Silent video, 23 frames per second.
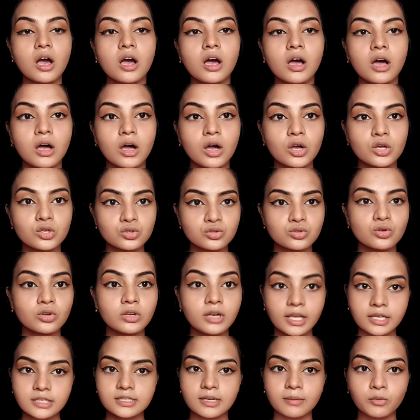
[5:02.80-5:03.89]
So next I'm
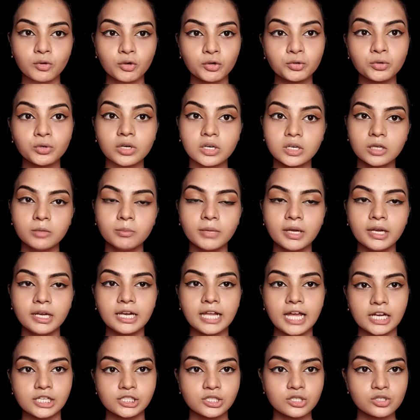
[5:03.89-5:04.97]
going to curl my
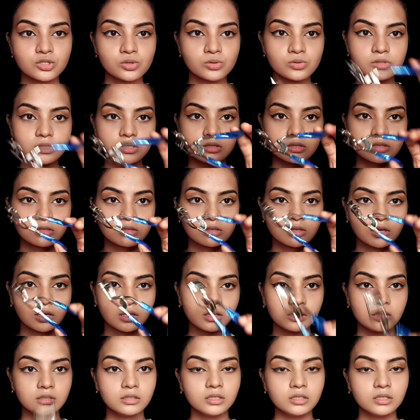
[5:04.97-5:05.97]
lashes using this curler.